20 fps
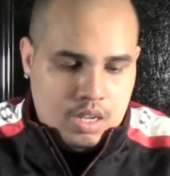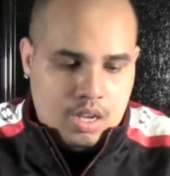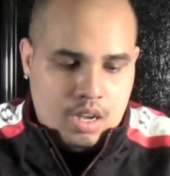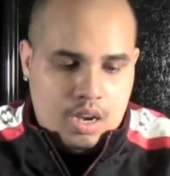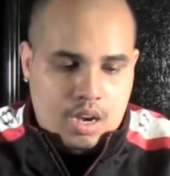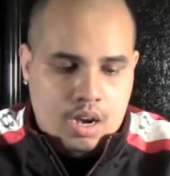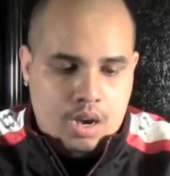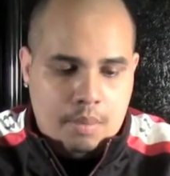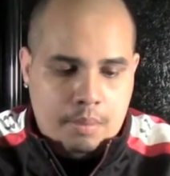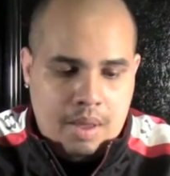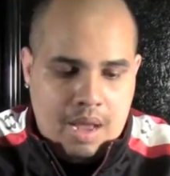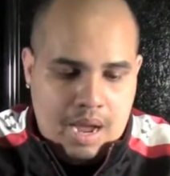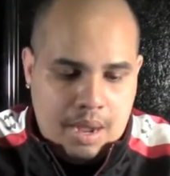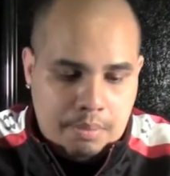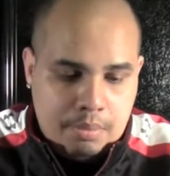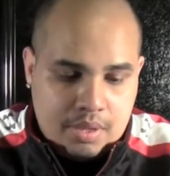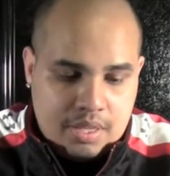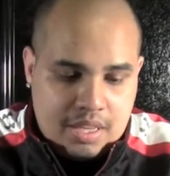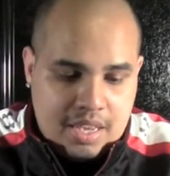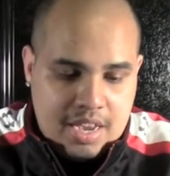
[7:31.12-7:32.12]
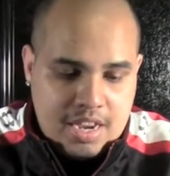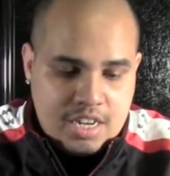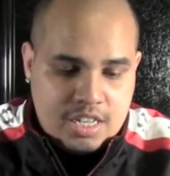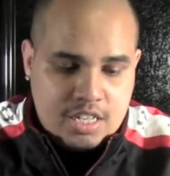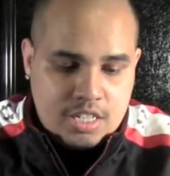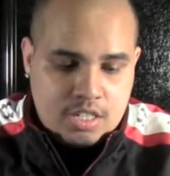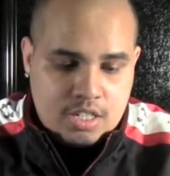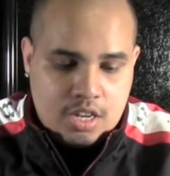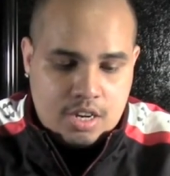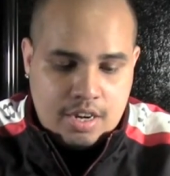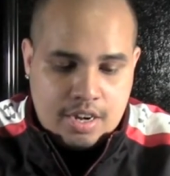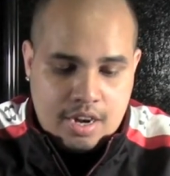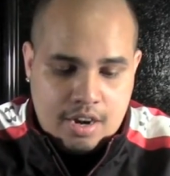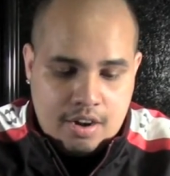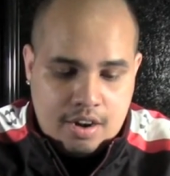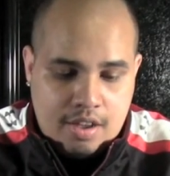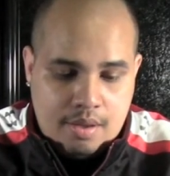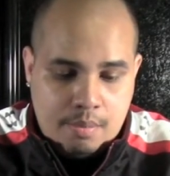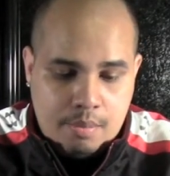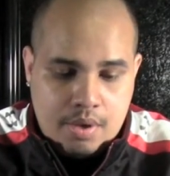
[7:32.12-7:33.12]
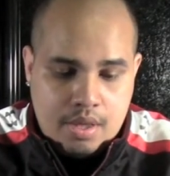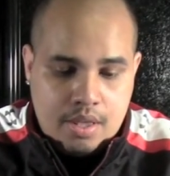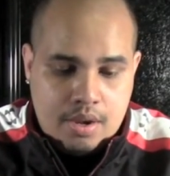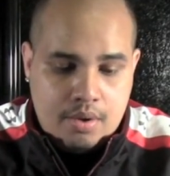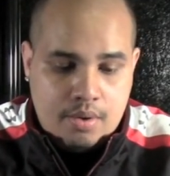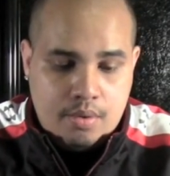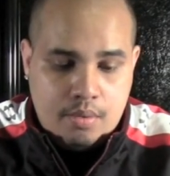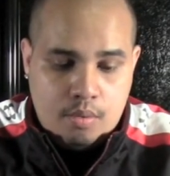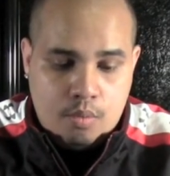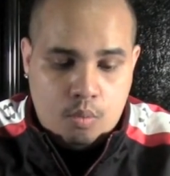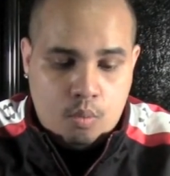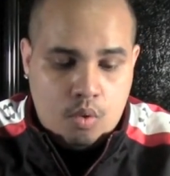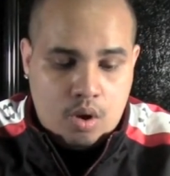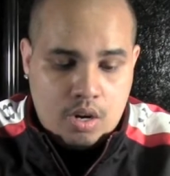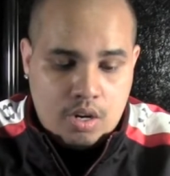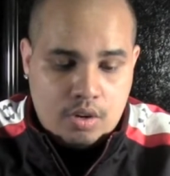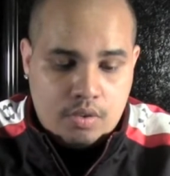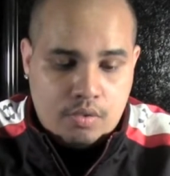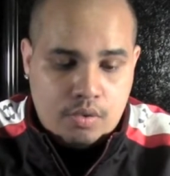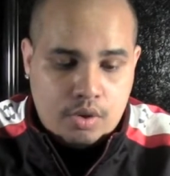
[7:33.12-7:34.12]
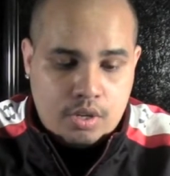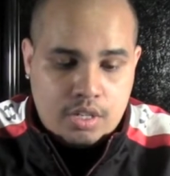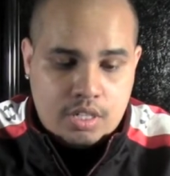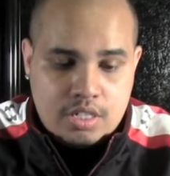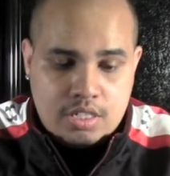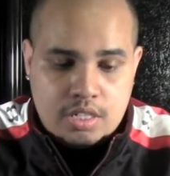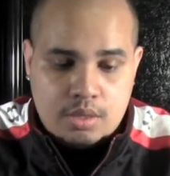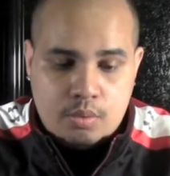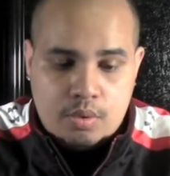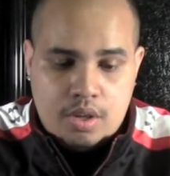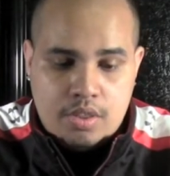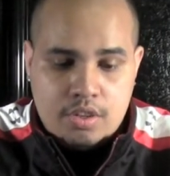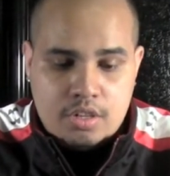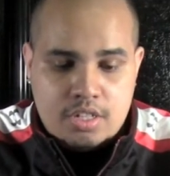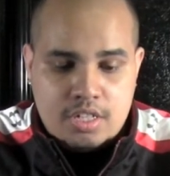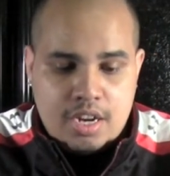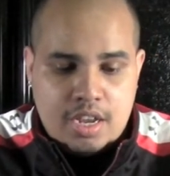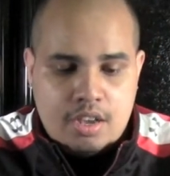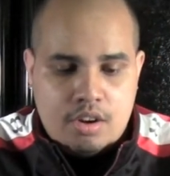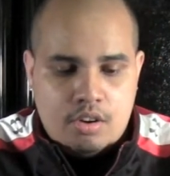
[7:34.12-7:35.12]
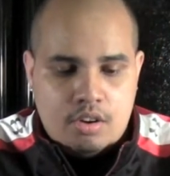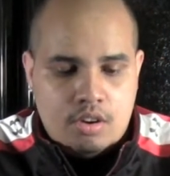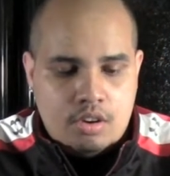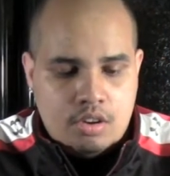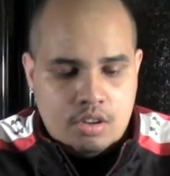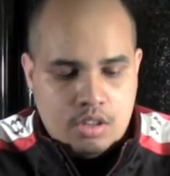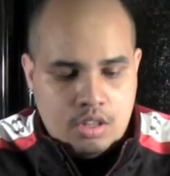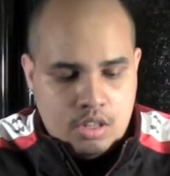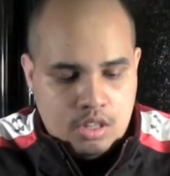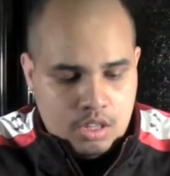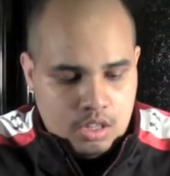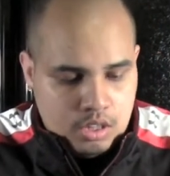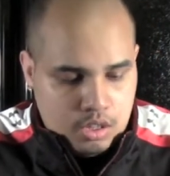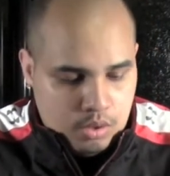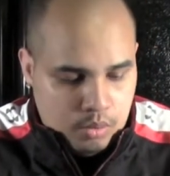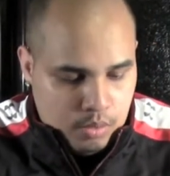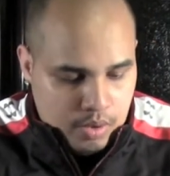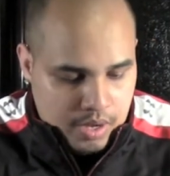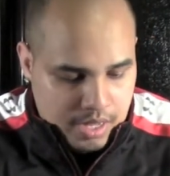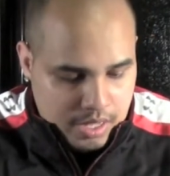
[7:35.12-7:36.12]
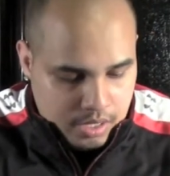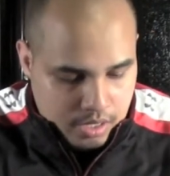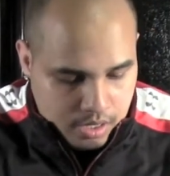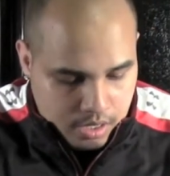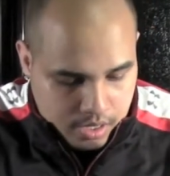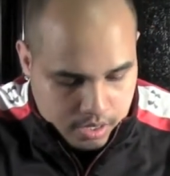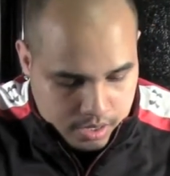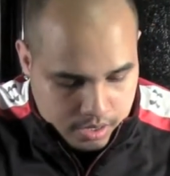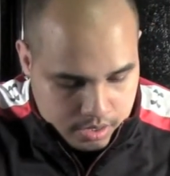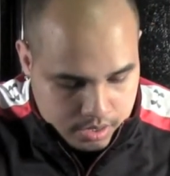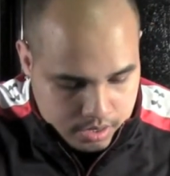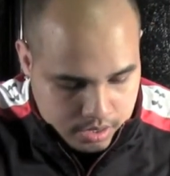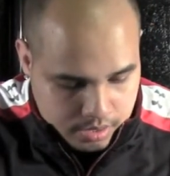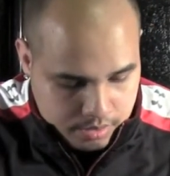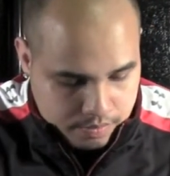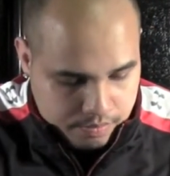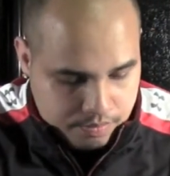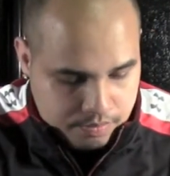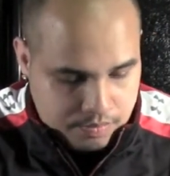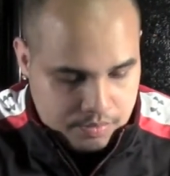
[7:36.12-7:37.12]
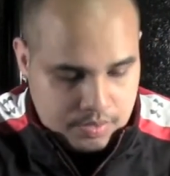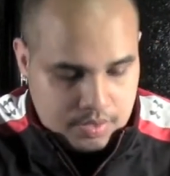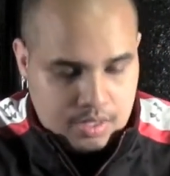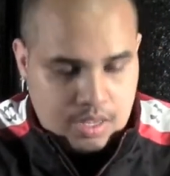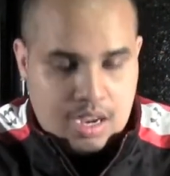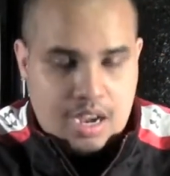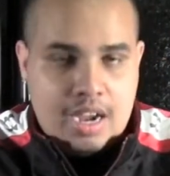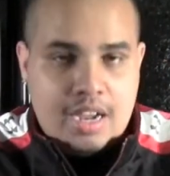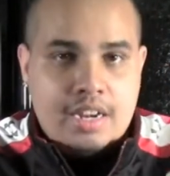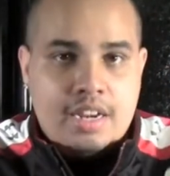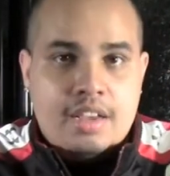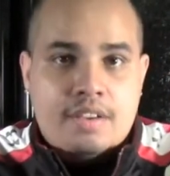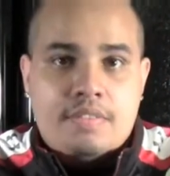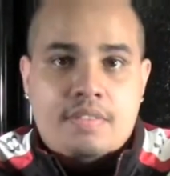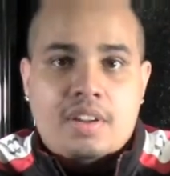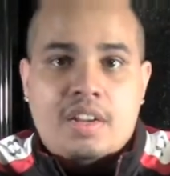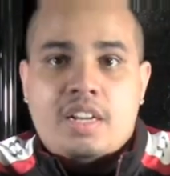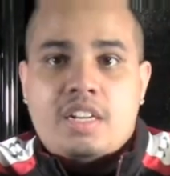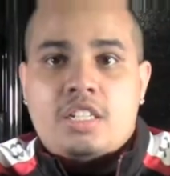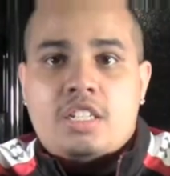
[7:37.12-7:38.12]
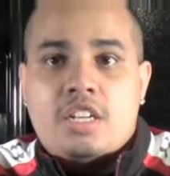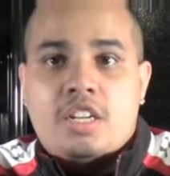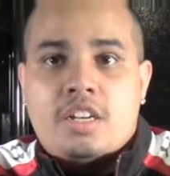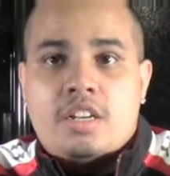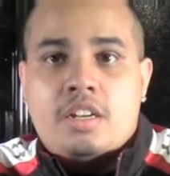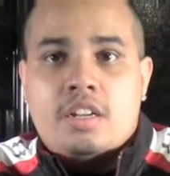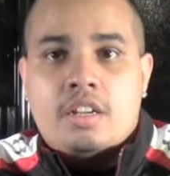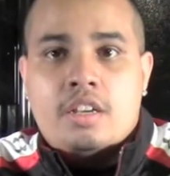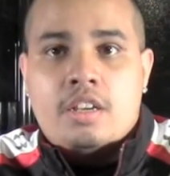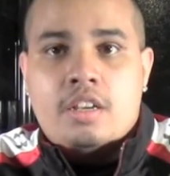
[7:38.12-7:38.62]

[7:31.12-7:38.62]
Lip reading: Applications on here have been wonderful. You can see Weather Channel, the way it looks, high definition.